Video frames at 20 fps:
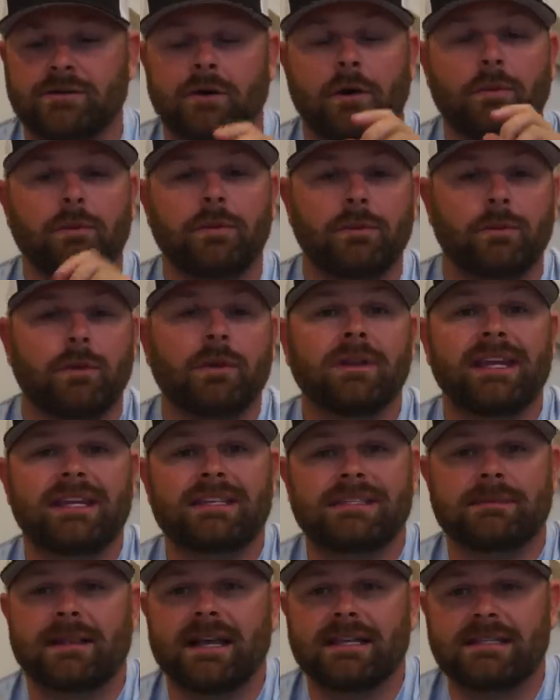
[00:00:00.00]
So I'll, we'll link
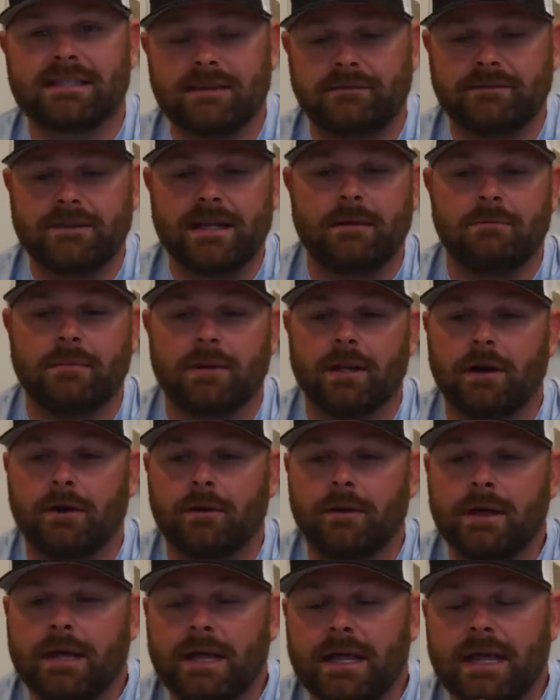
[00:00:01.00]
some of that stuff down
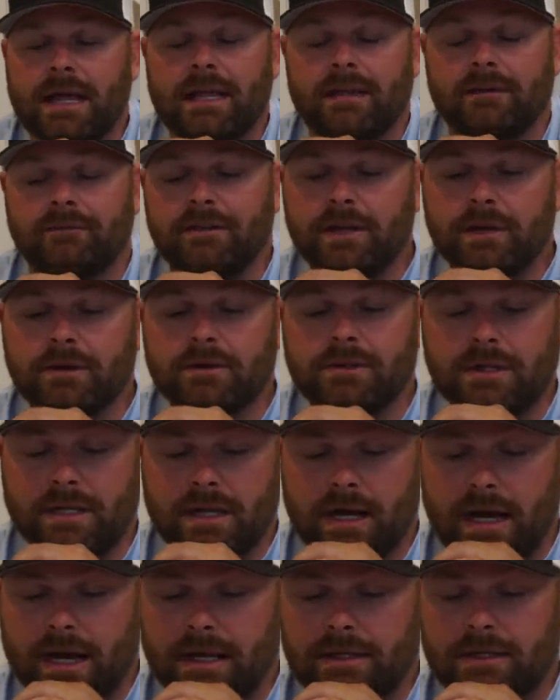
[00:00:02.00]
below in the video
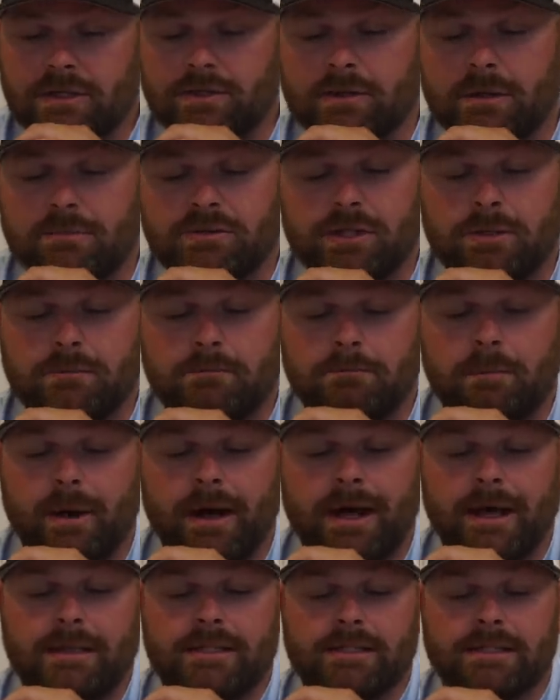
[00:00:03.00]
uh, description.
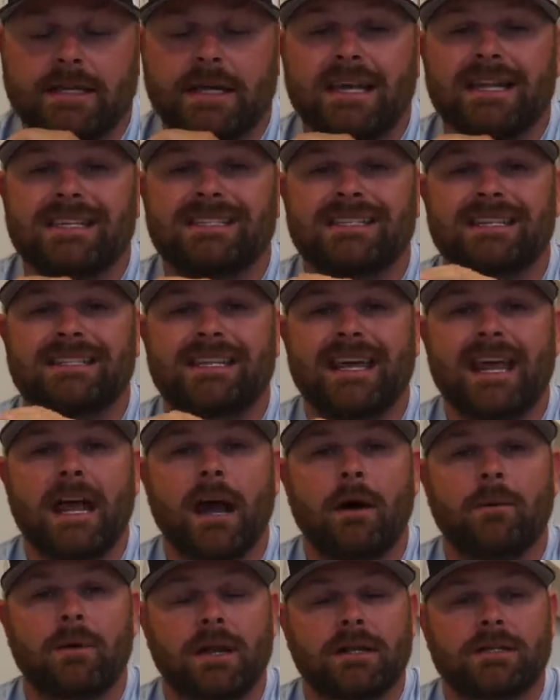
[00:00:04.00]
But today
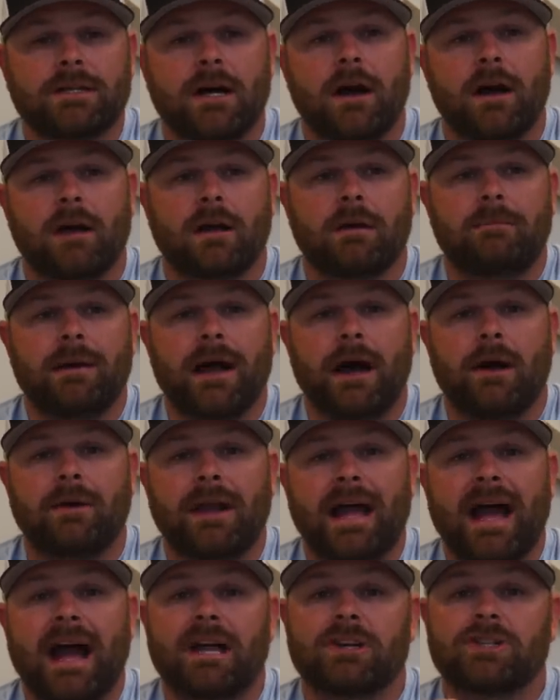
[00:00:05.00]
I want to talk
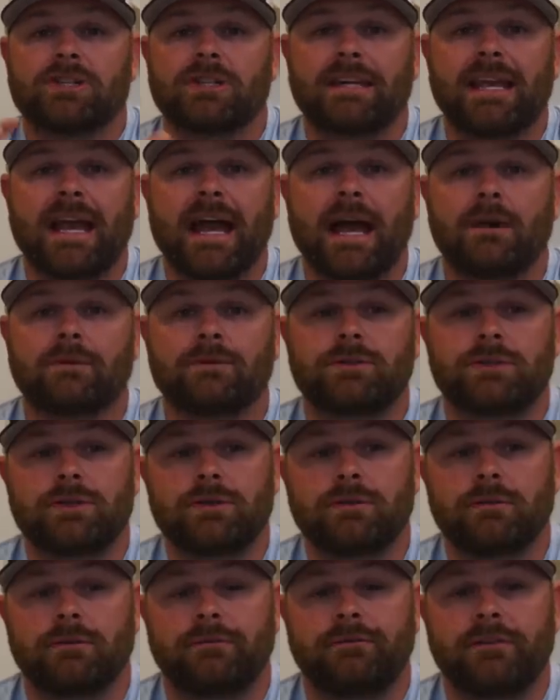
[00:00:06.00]
about actually how
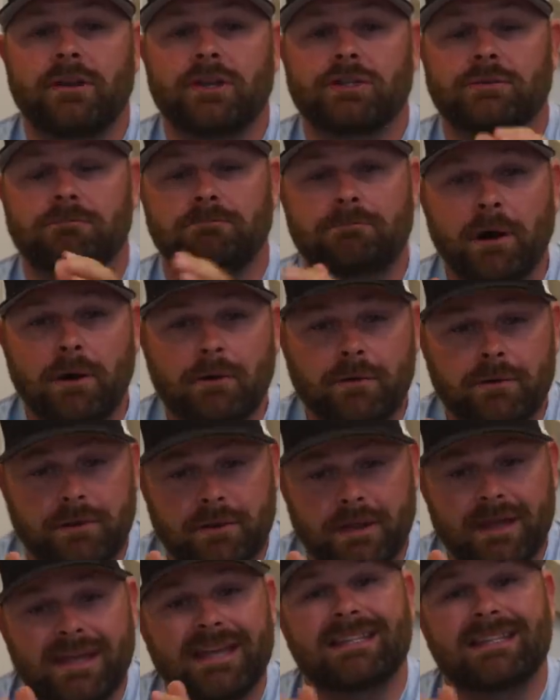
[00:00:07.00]
to fish both
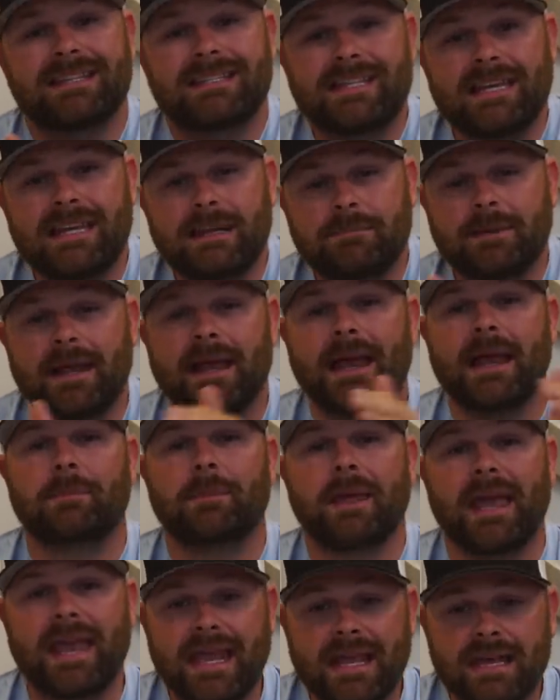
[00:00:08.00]
deep
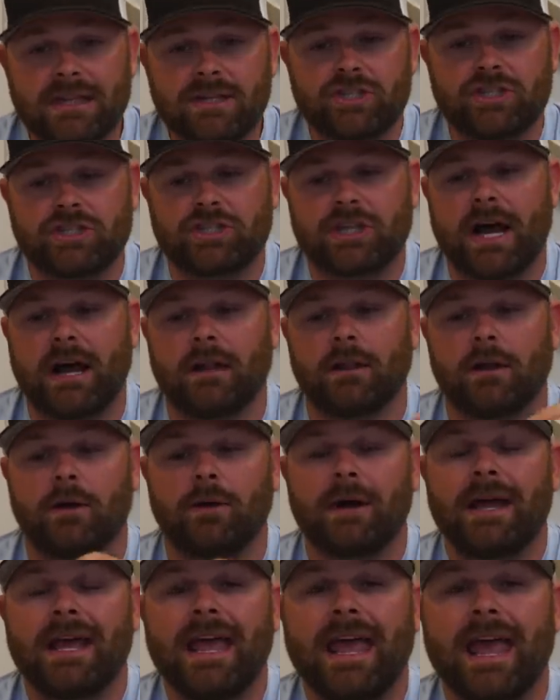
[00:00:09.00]
and
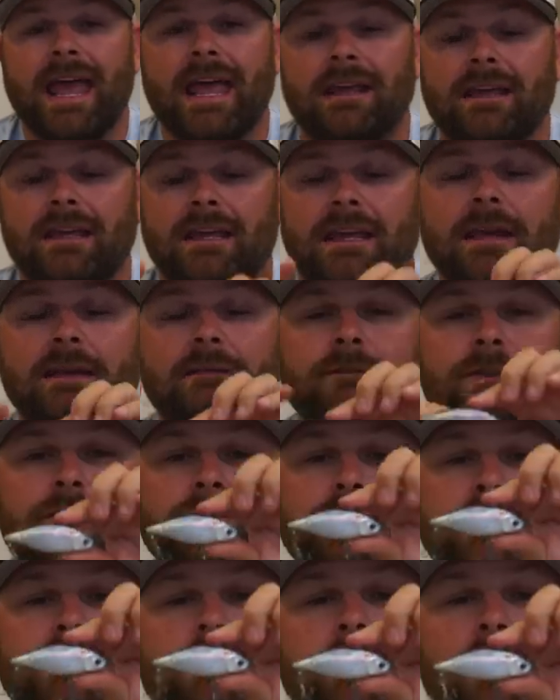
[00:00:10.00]
shallow and give
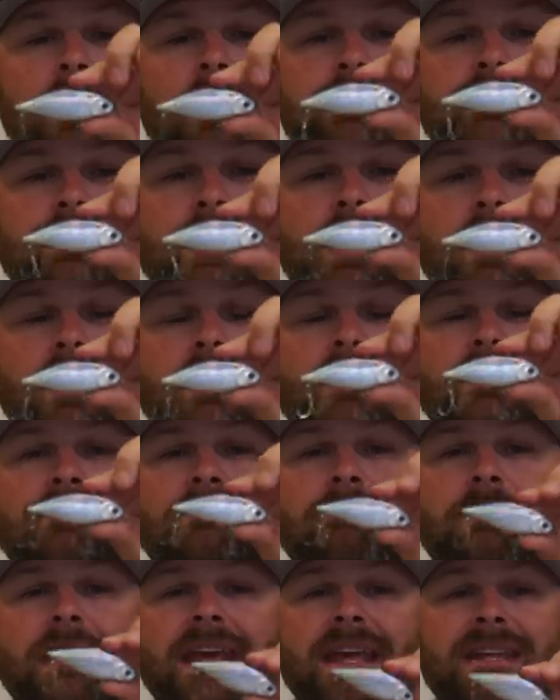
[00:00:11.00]
you some
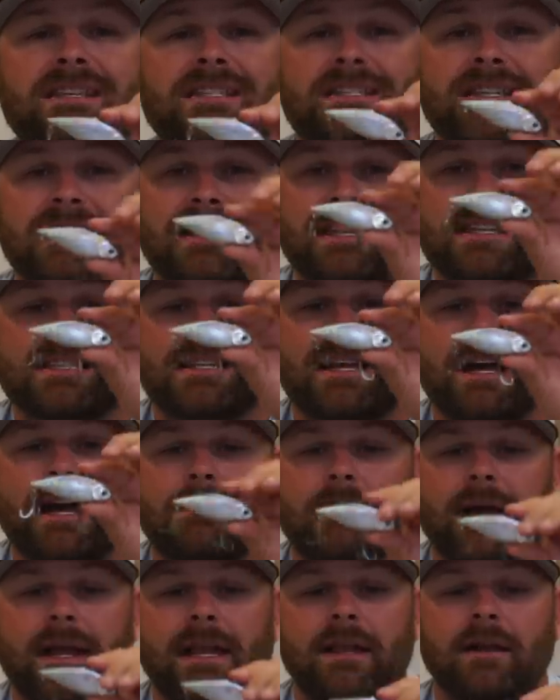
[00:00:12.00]
alternative baits to this guy
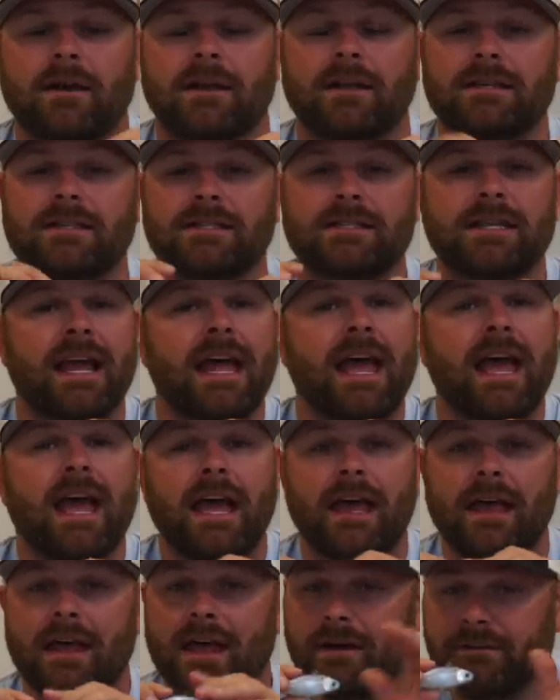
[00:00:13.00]
right here because
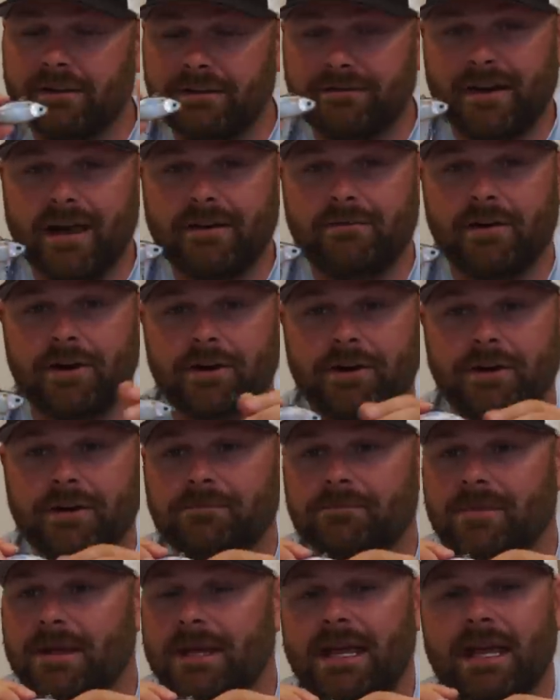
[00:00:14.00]

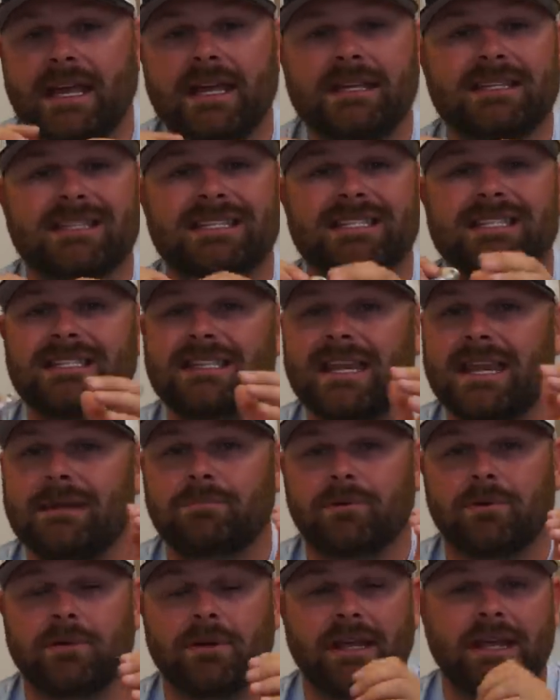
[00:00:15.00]
LV500 is a
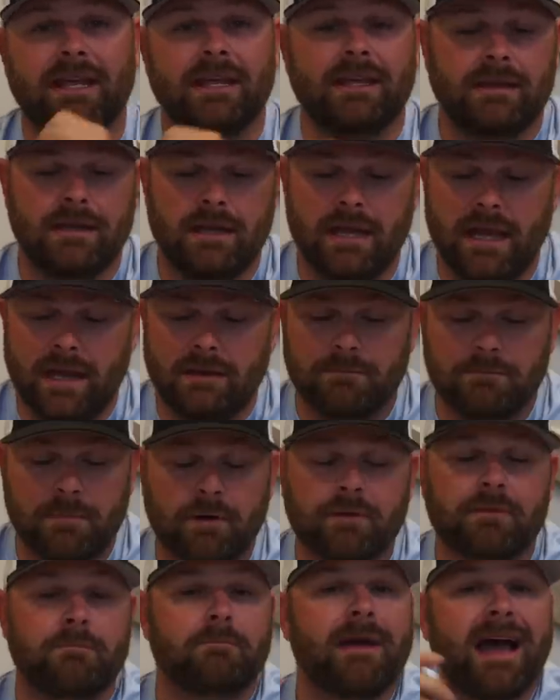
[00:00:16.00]
staple in, in
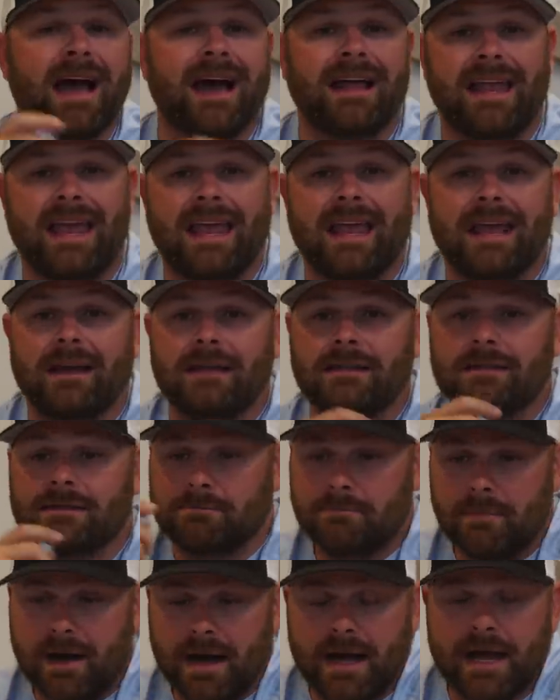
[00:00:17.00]
both Matt and
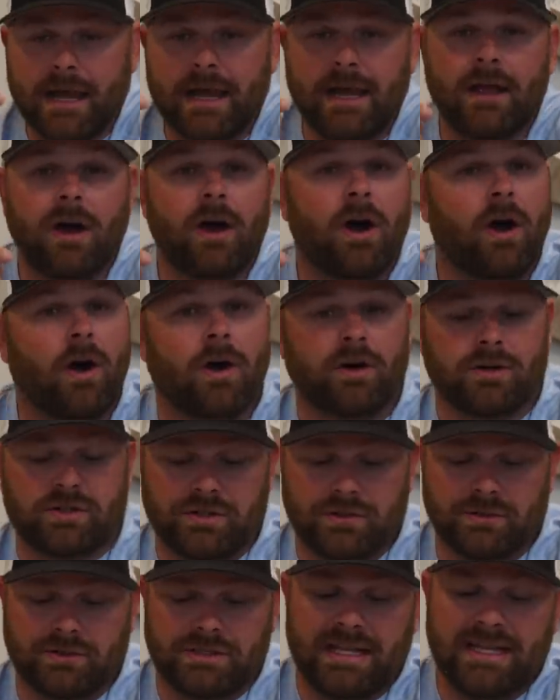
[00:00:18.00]
my arsenals.